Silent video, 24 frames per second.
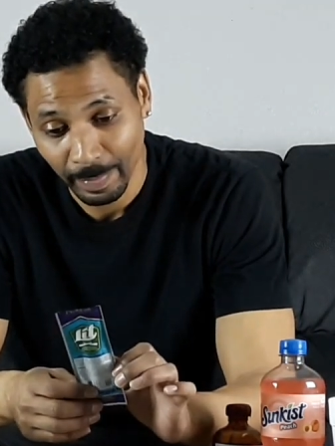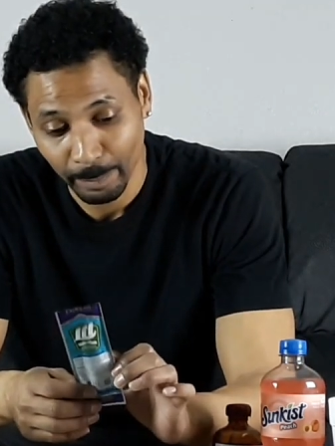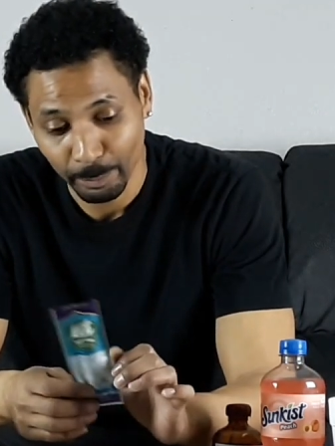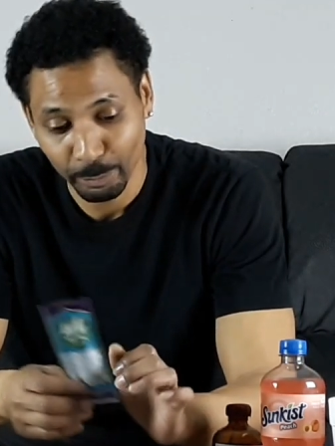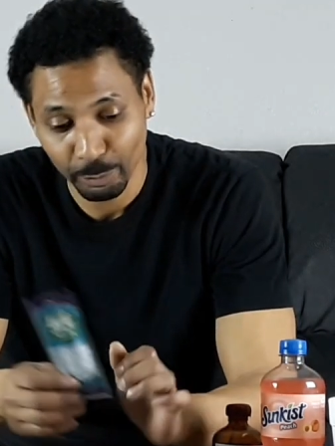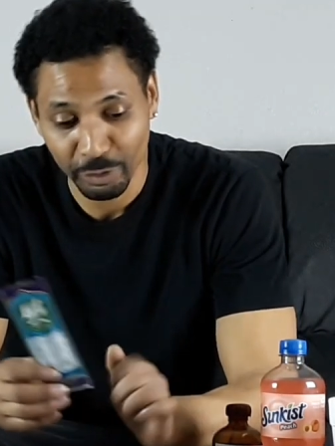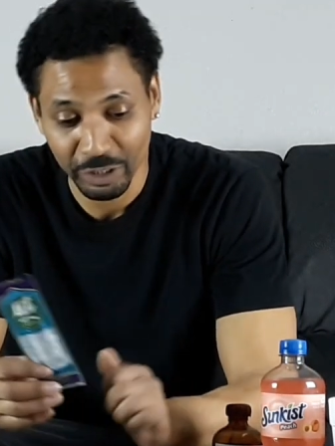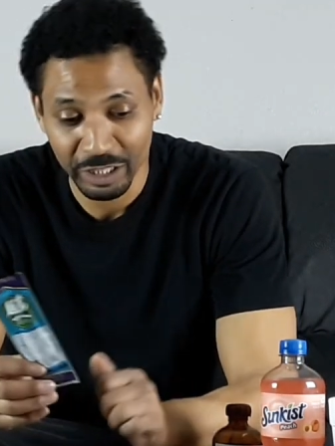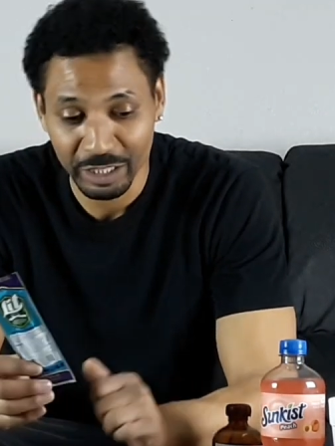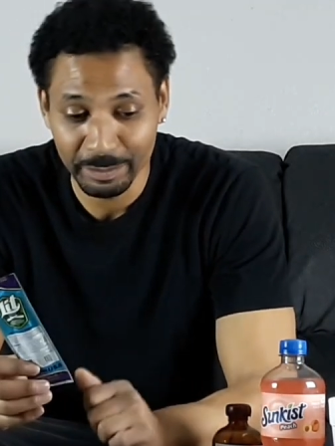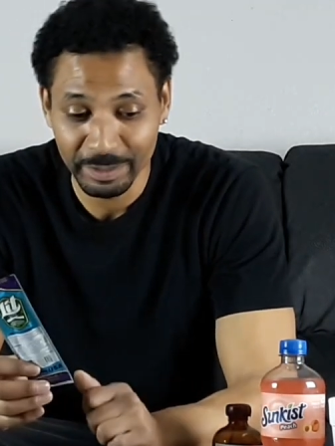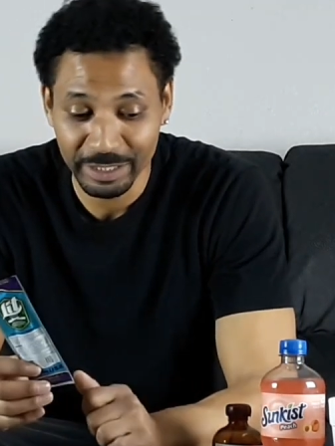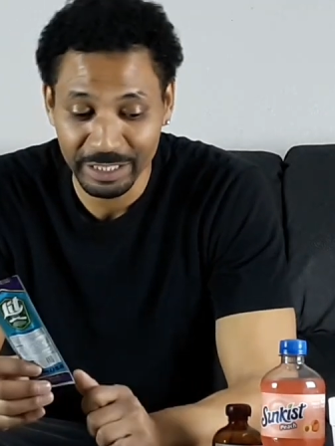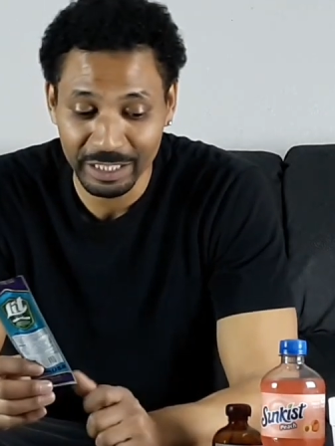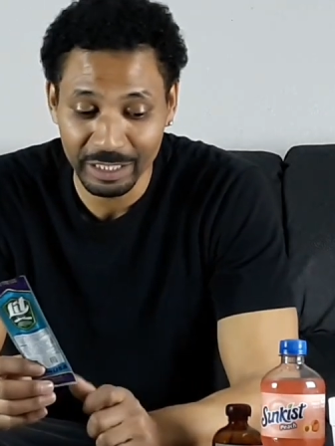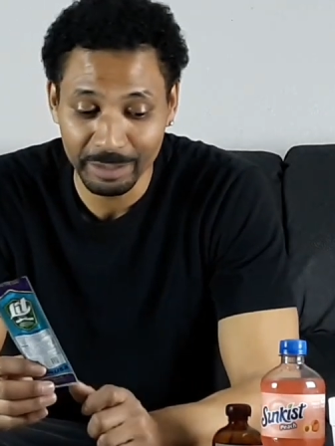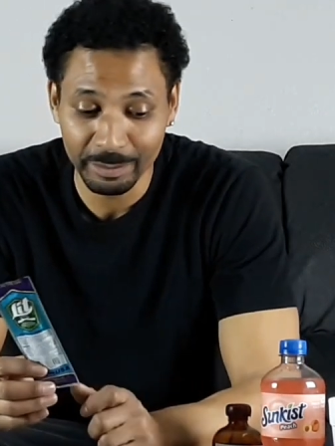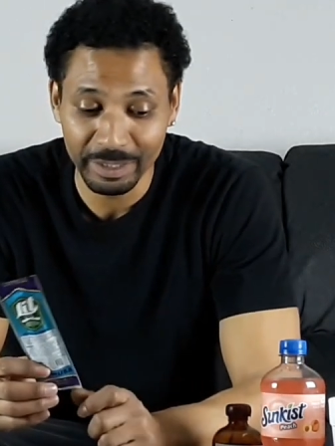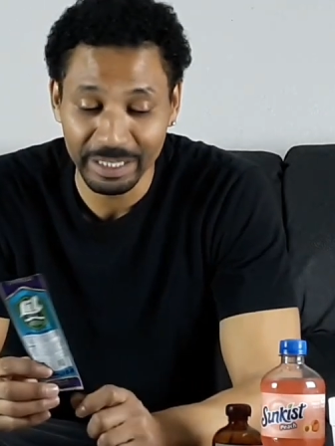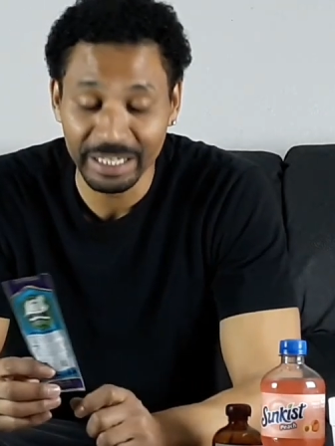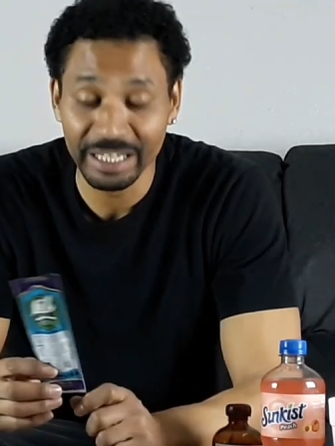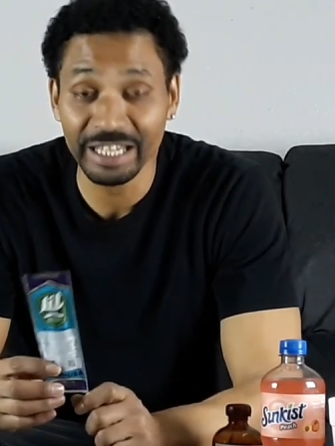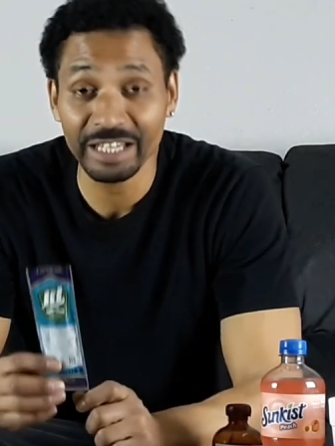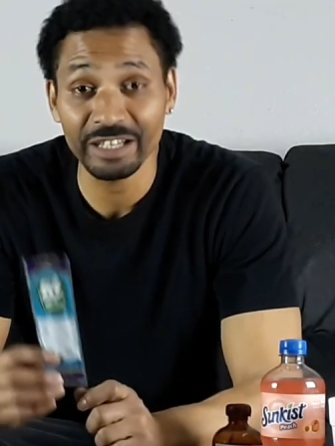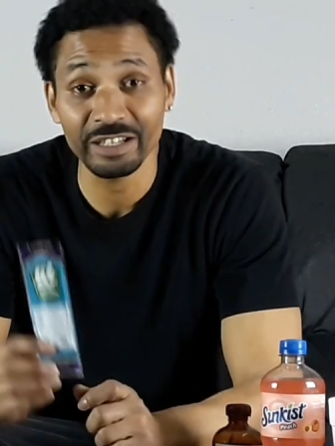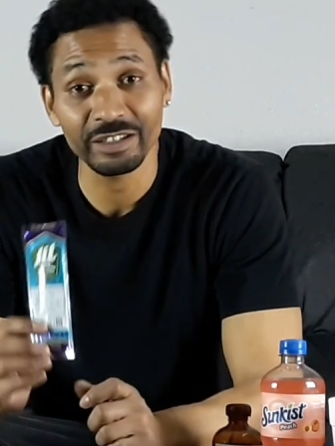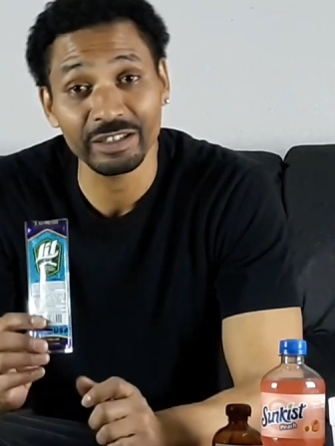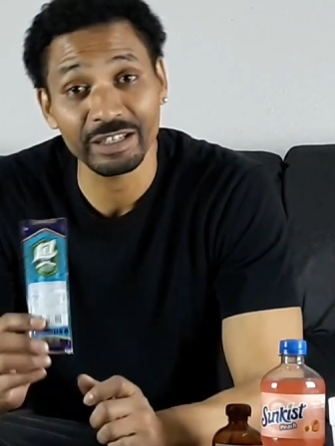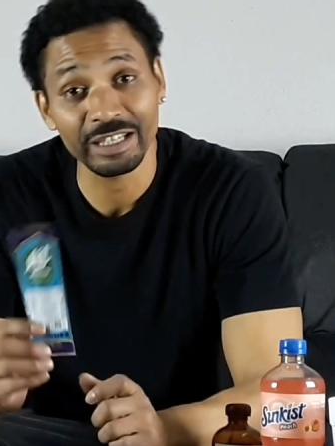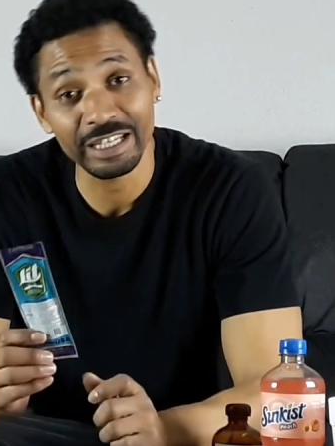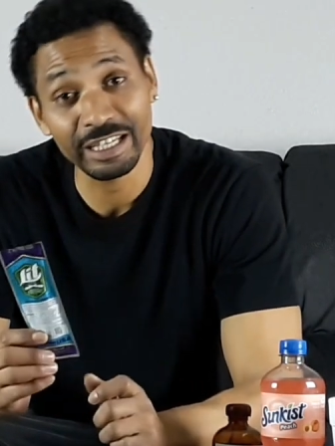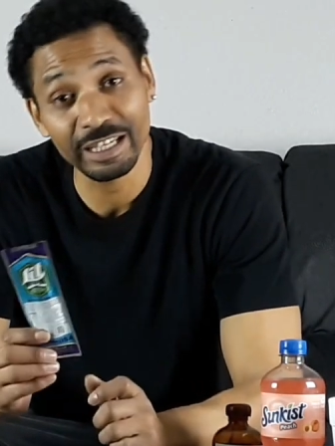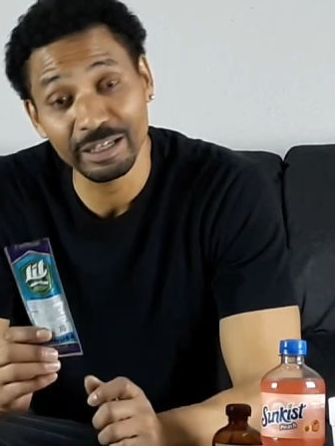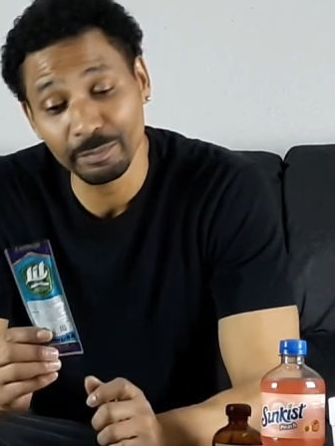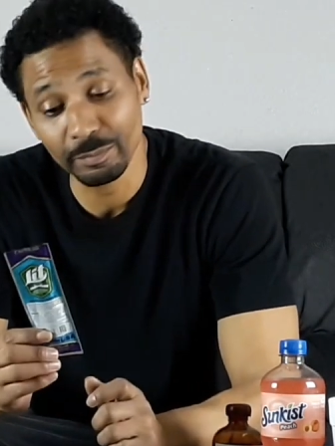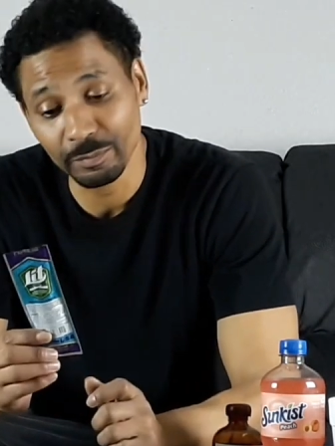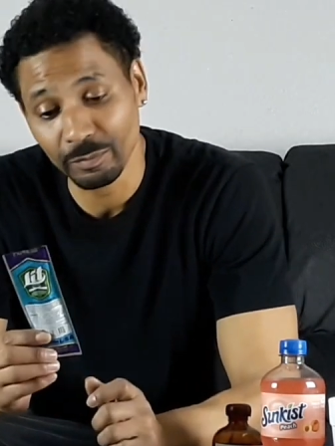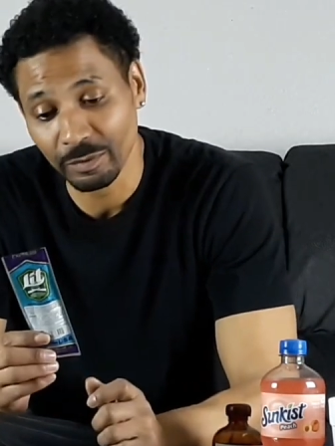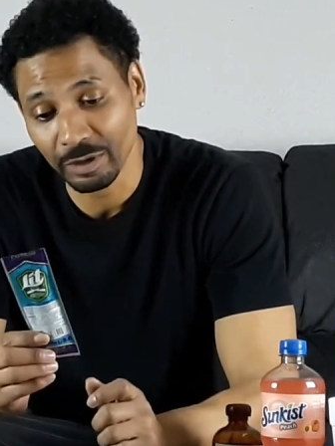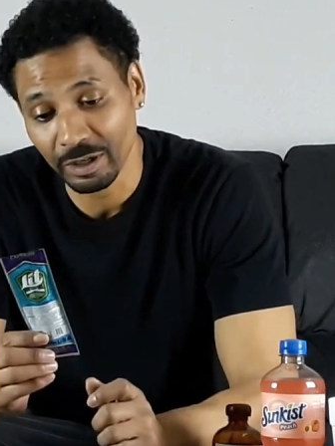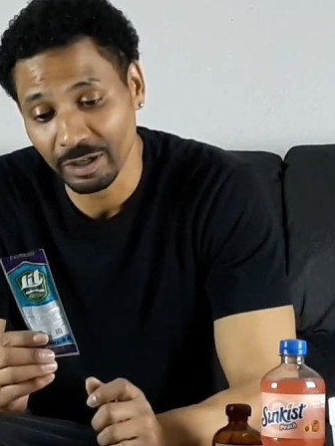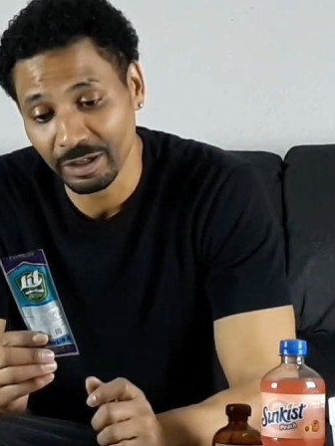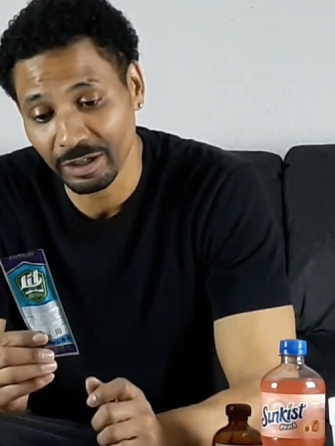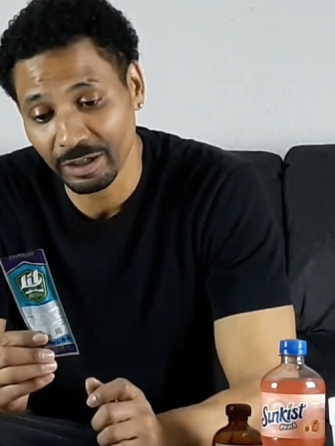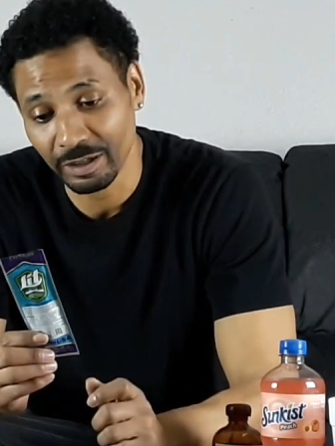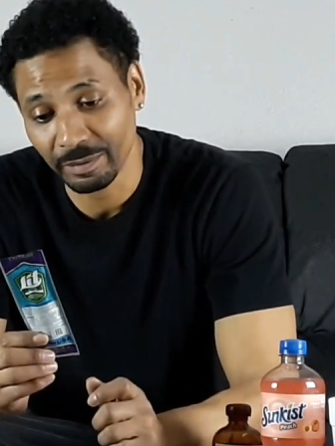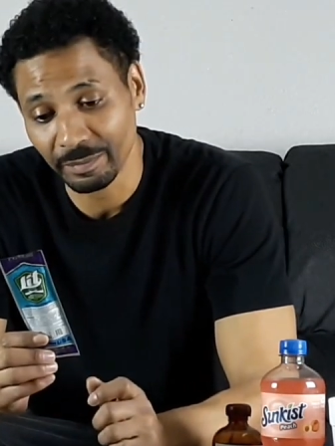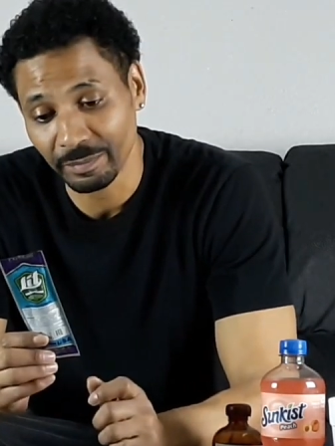Premium hemp
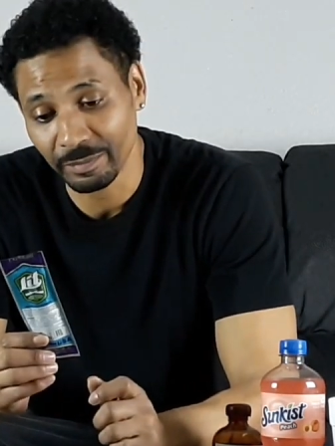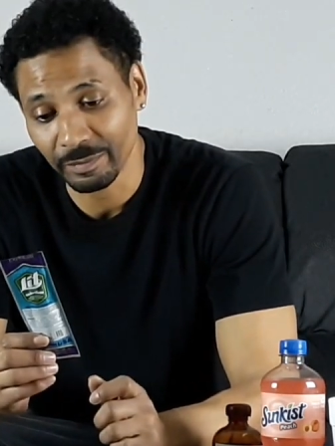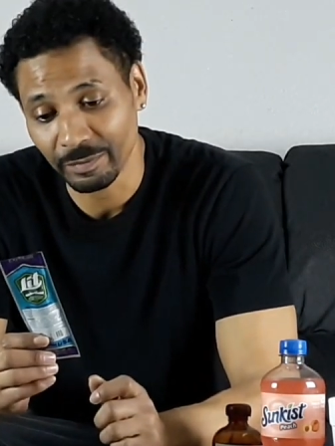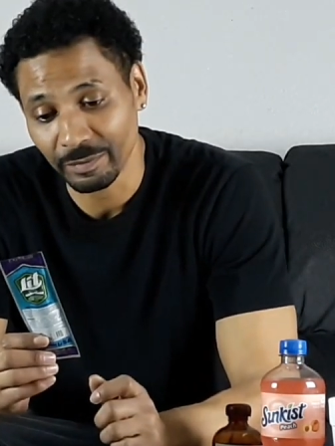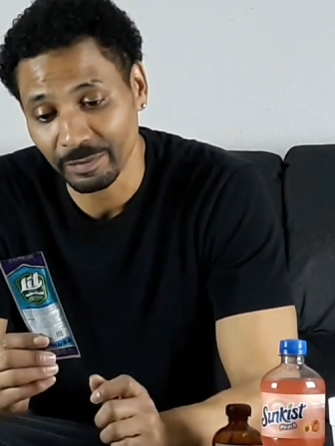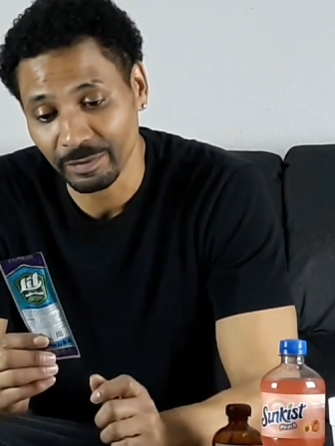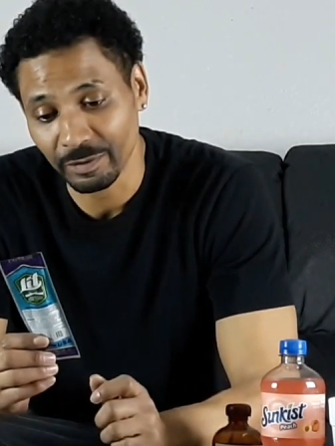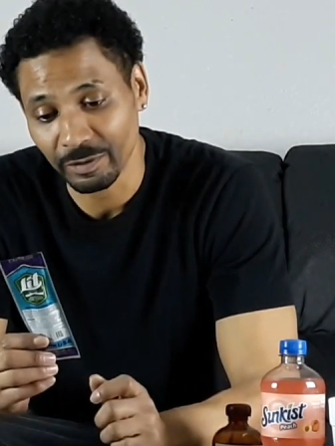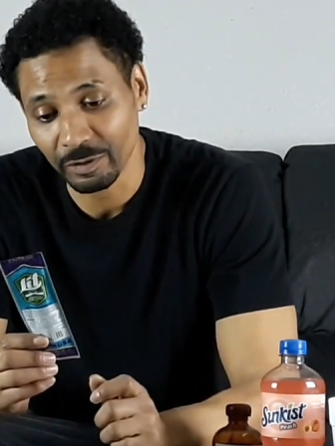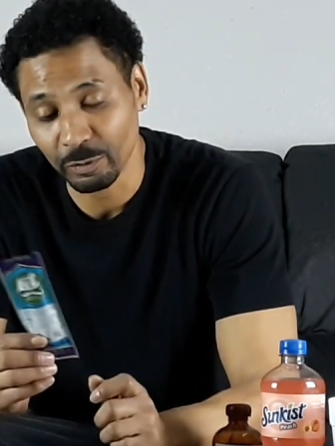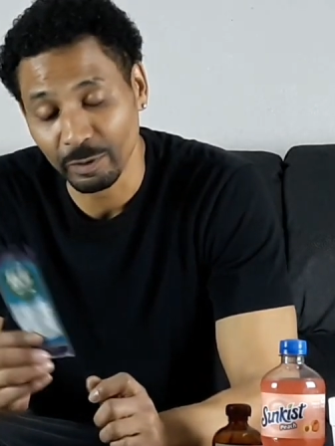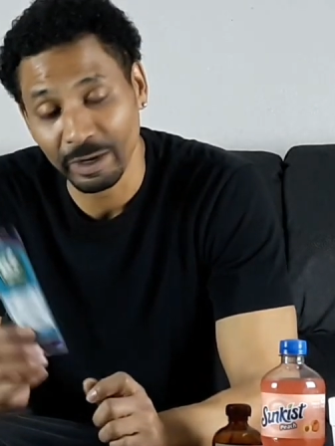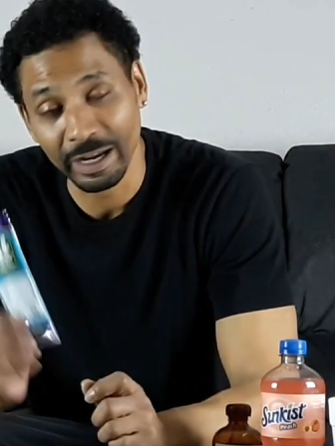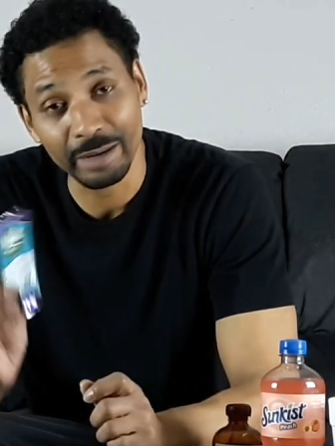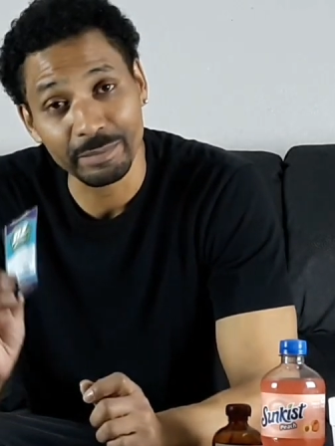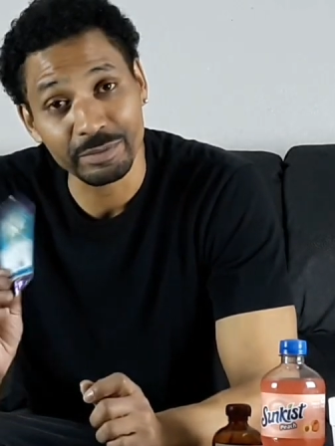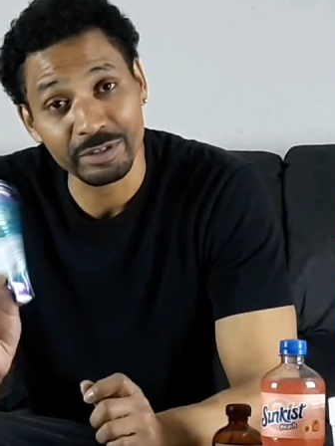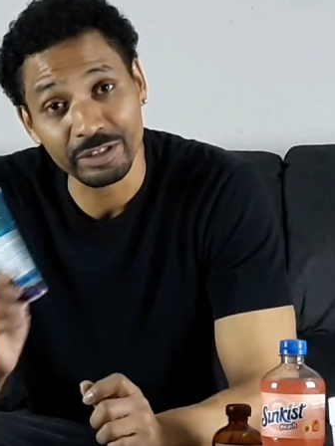wrap.